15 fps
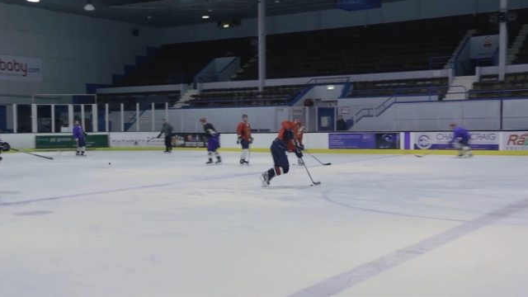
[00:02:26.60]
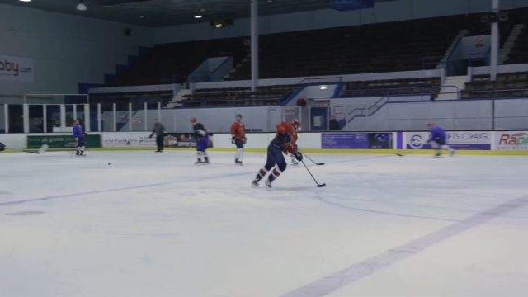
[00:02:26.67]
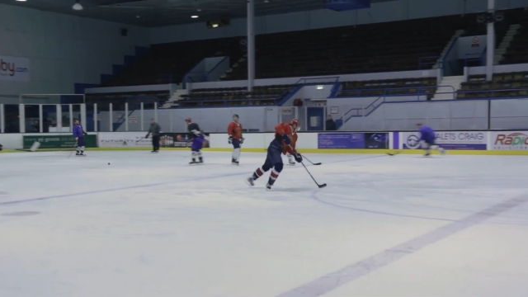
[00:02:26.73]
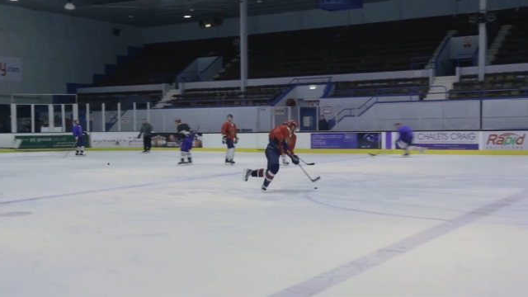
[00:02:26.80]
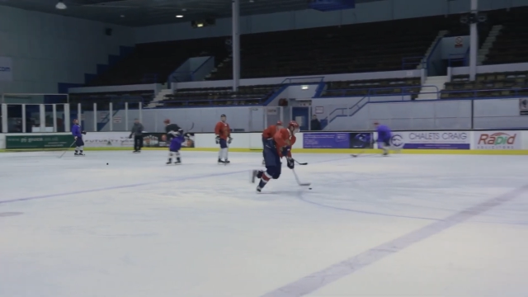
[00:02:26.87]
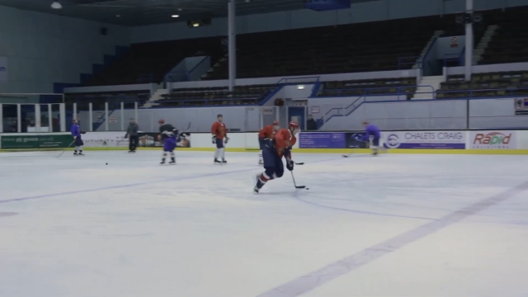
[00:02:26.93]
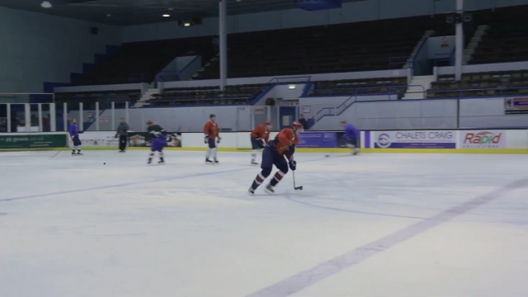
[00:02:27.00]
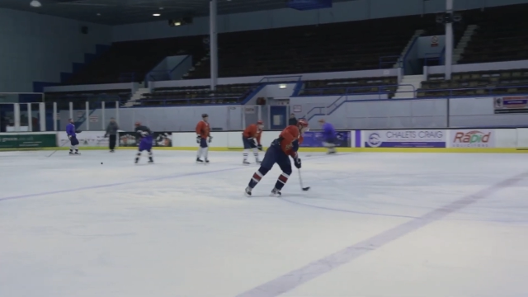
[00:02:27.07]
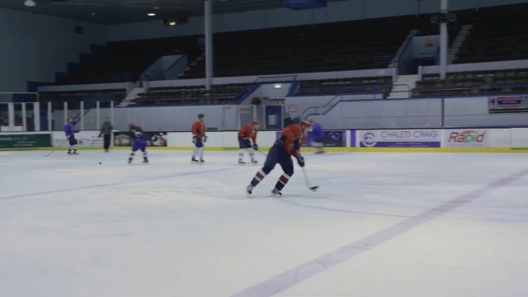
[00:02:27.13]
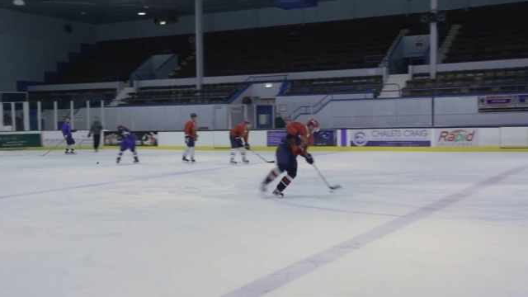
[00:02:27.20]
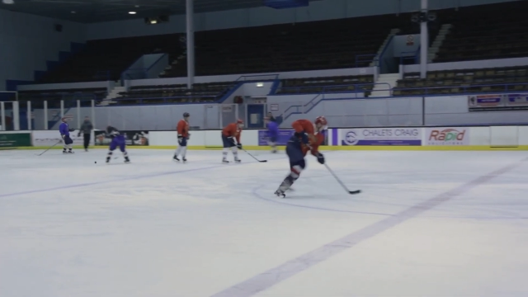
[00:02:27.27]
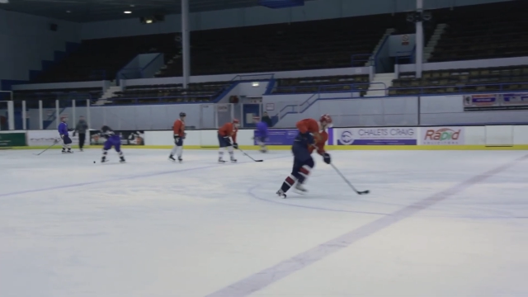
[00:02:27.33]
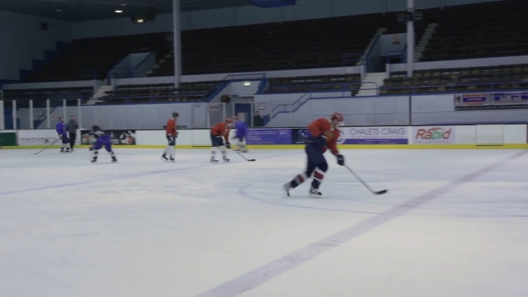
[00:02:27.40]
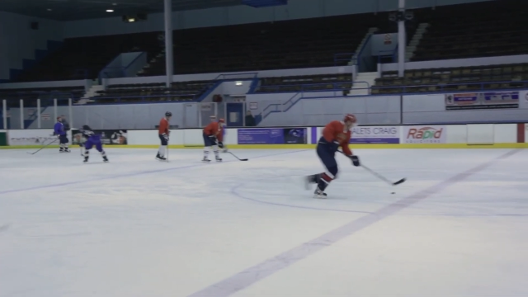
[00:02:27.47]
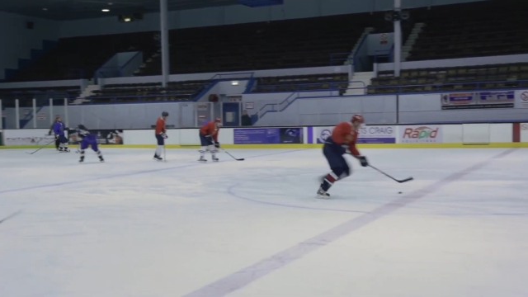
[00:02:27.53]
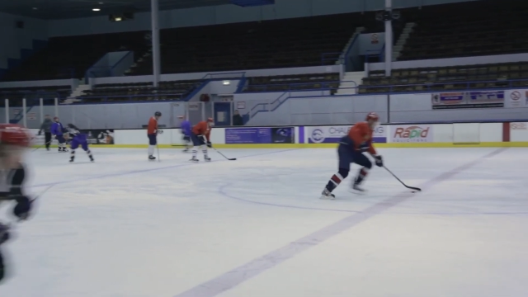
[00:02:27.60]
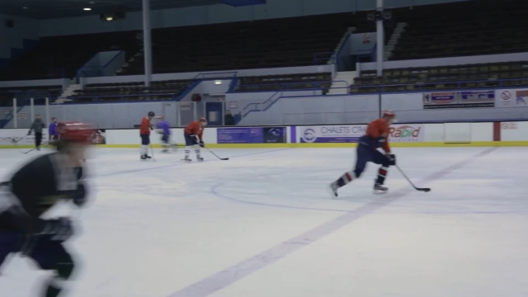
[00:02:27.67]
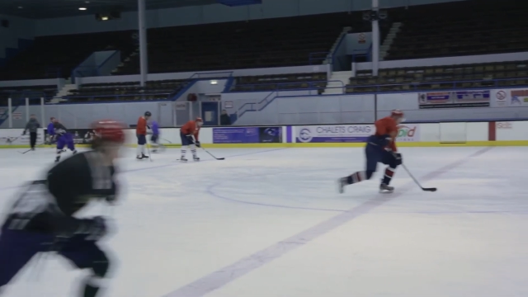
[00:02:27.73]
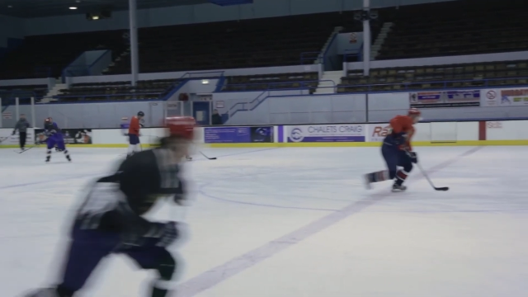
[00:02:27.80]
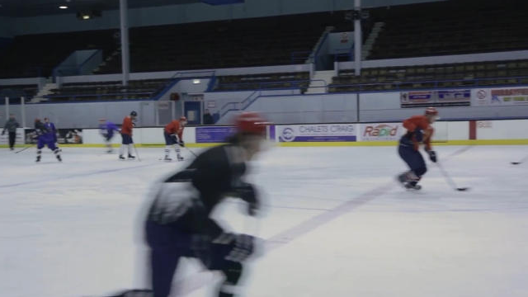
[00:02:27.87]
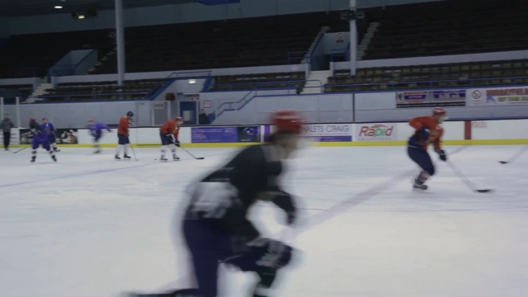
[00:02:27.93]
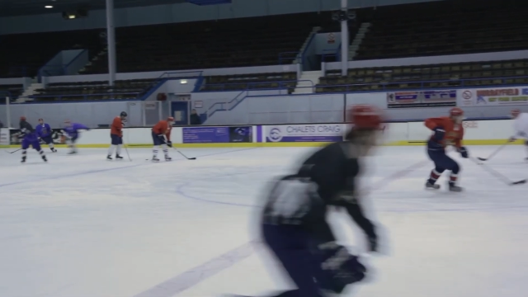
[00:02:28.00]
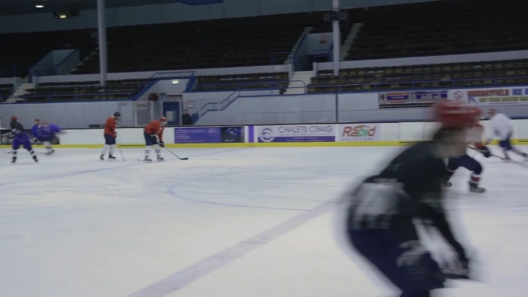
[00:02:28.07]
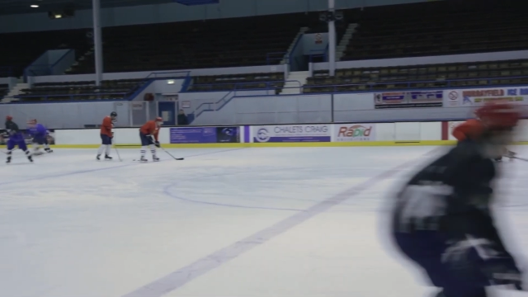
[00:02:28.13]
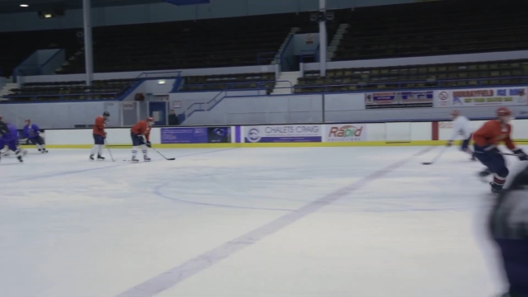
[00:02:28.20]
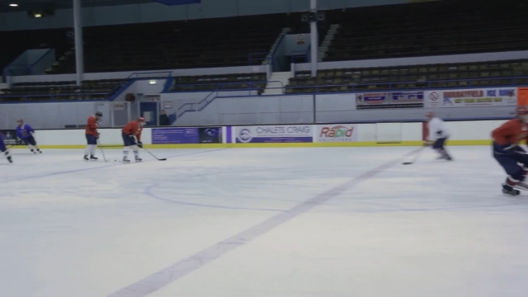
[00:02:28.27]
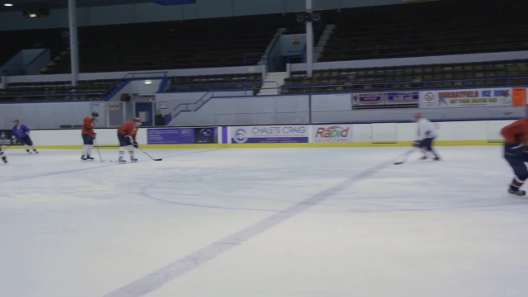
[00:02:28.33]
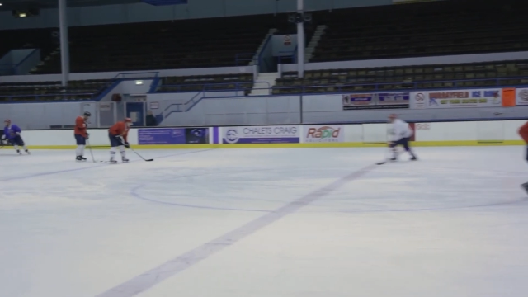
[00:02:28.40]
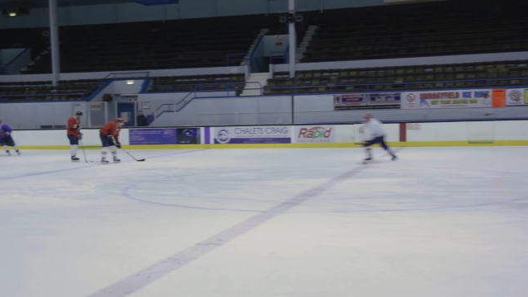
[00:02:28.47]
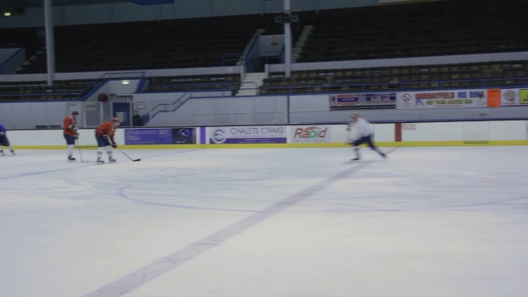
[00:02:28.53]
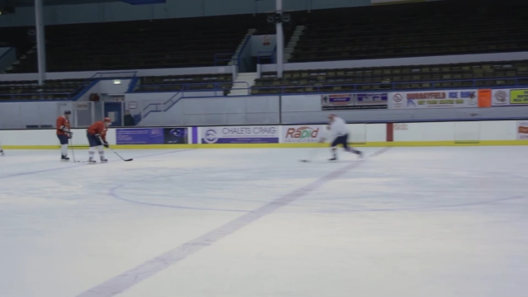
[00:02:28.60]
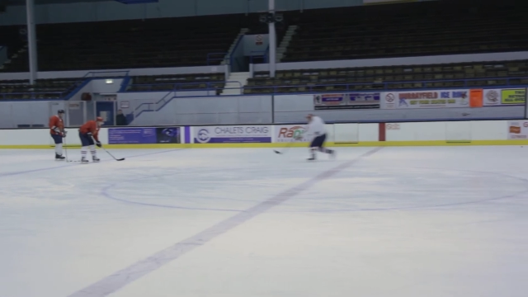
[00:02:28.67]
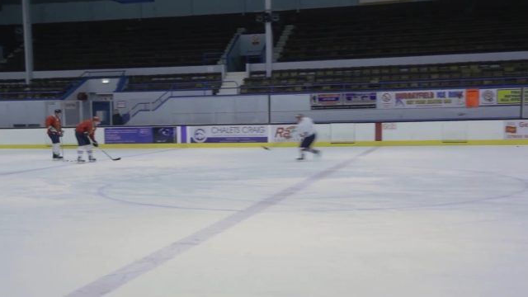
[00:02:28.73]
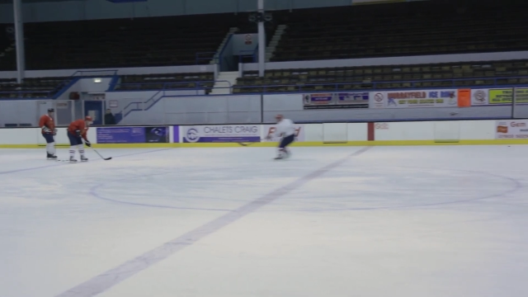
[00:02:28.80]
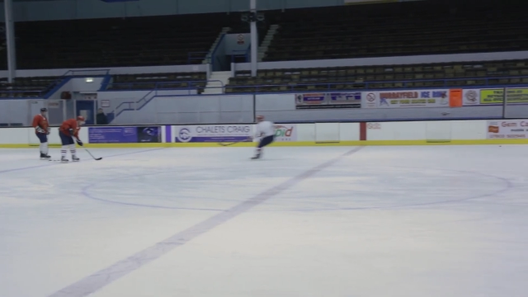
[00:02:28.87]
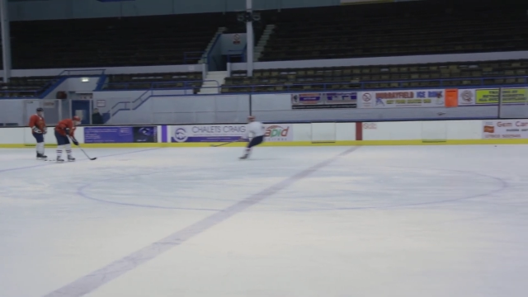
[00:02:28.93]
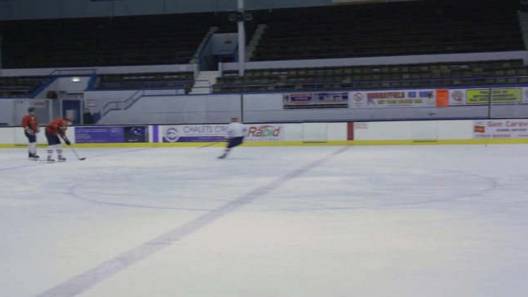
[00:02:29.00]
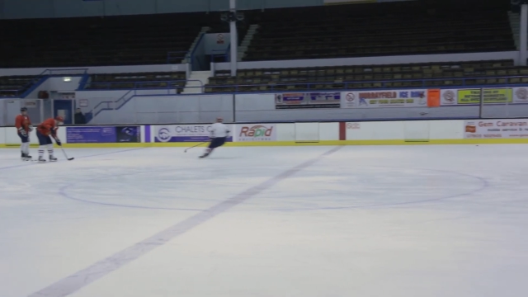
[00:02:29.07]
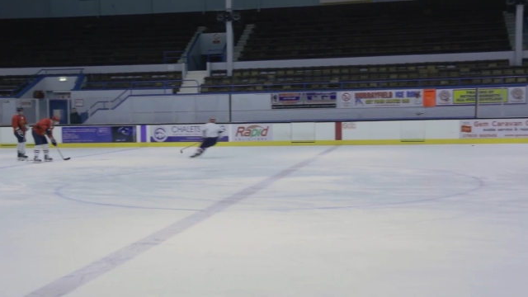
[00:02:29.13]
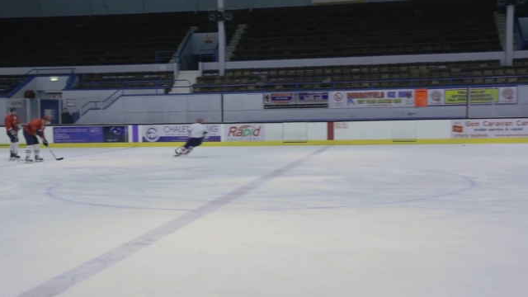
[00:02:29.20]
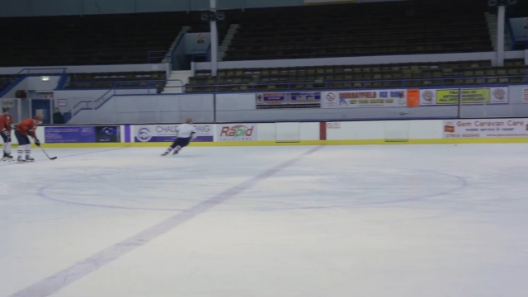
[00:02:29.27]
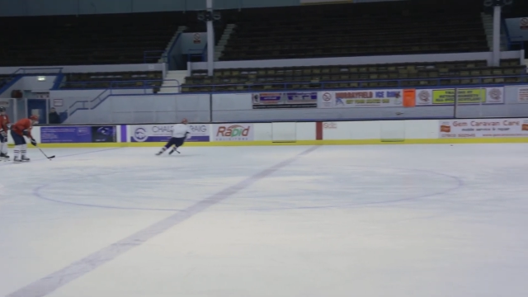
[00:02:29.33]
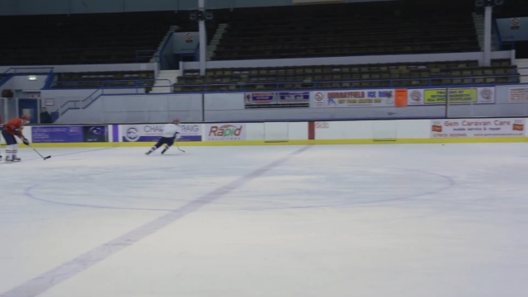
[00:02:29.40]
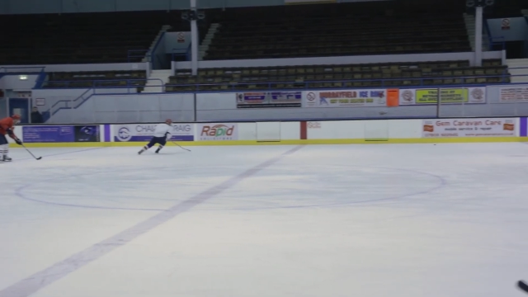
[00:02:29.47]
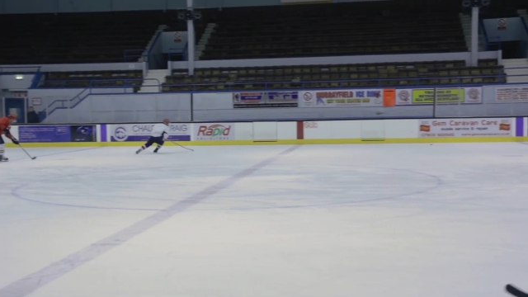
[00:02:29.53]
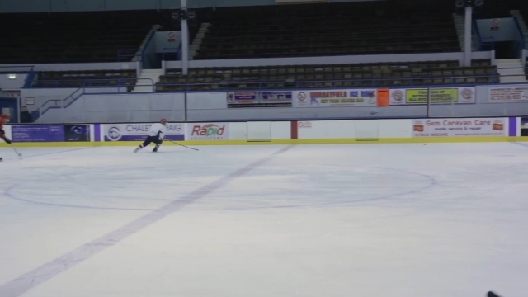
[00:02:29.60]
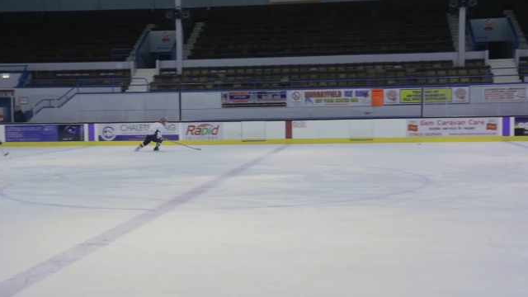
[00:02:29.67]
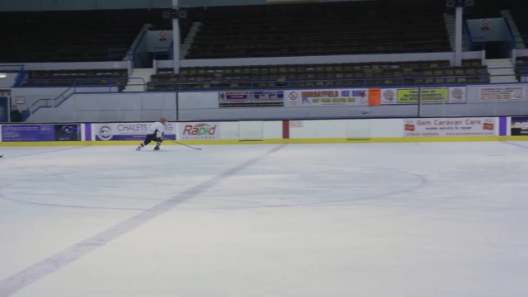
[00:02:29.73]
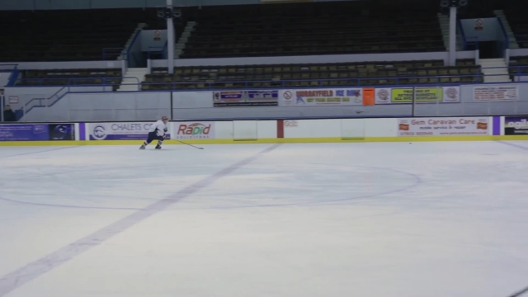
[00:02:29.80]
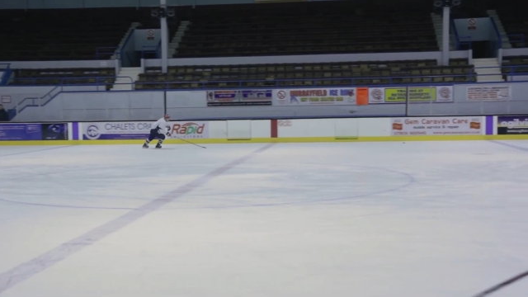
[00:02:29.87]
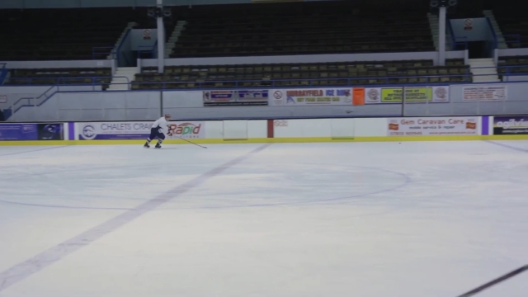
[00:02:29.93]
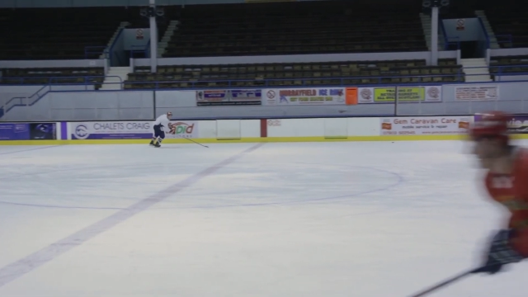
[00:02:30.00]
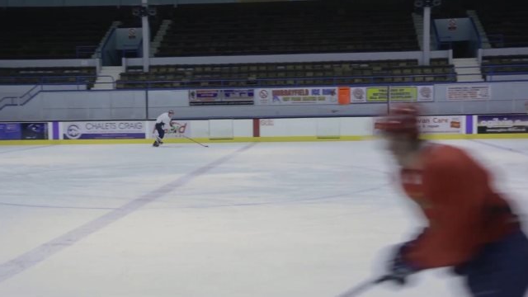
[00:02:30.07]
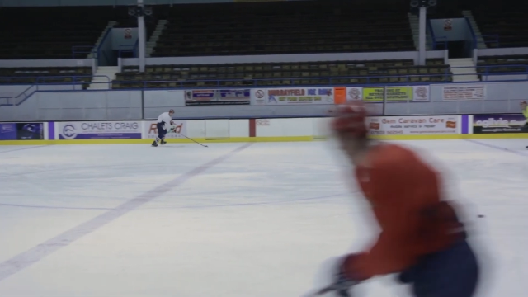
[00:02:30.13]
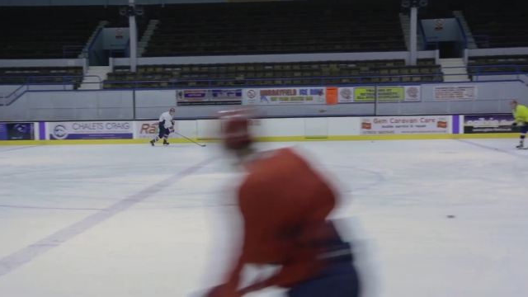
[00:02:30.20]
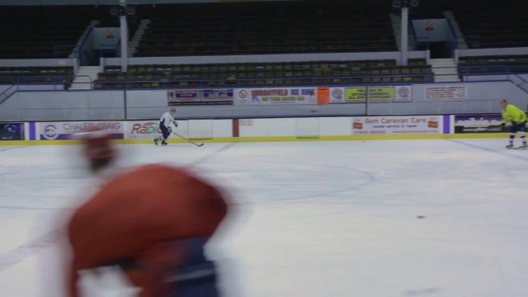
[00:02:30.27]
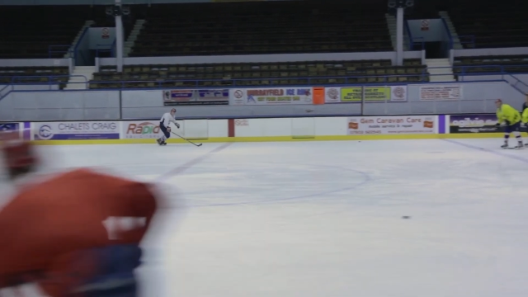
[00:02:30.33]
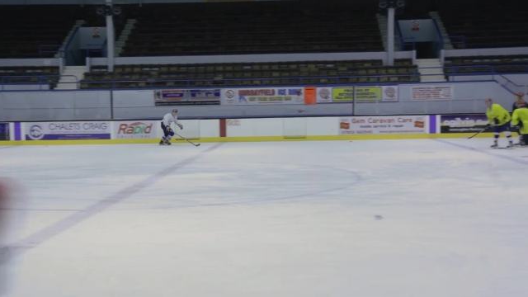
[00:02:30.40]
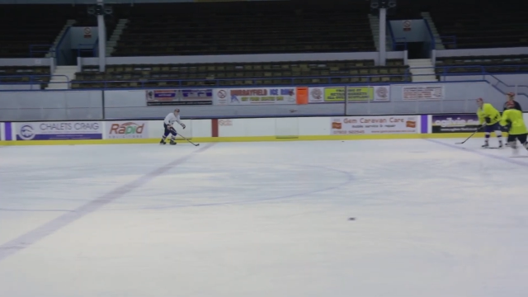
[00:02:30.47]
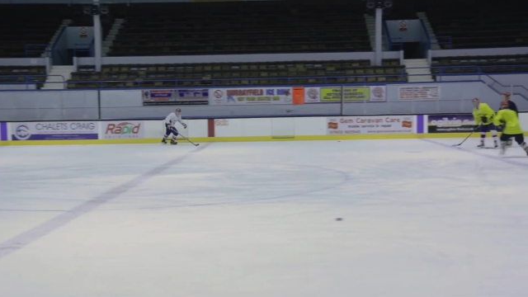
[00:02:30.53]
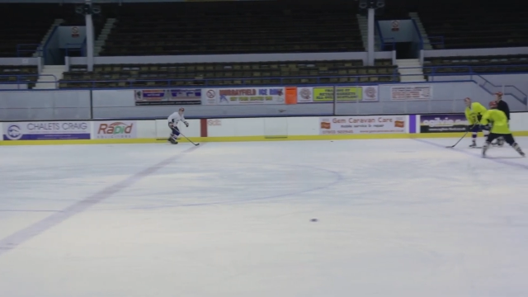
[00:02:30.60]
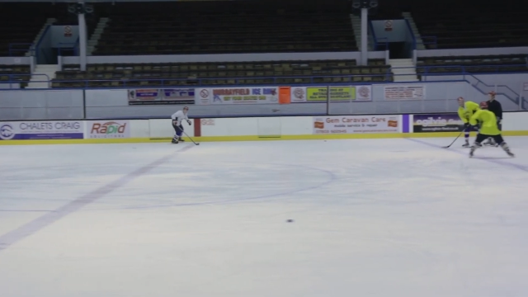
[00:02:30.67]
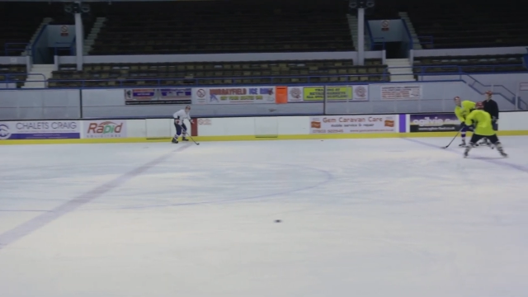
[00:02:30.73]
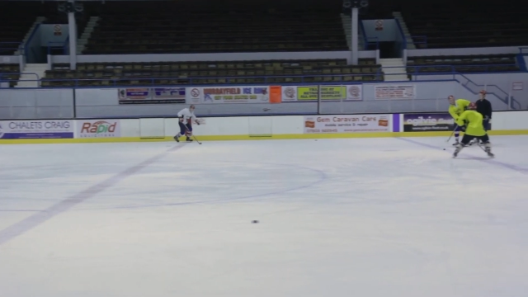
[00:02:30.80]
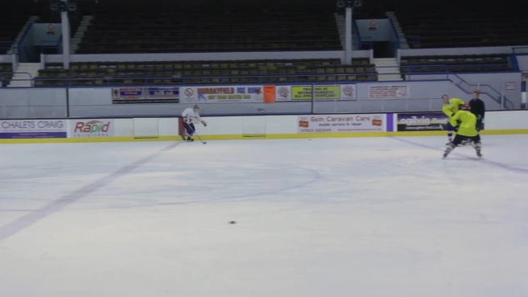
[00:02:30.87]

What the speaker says: (no speaker visible)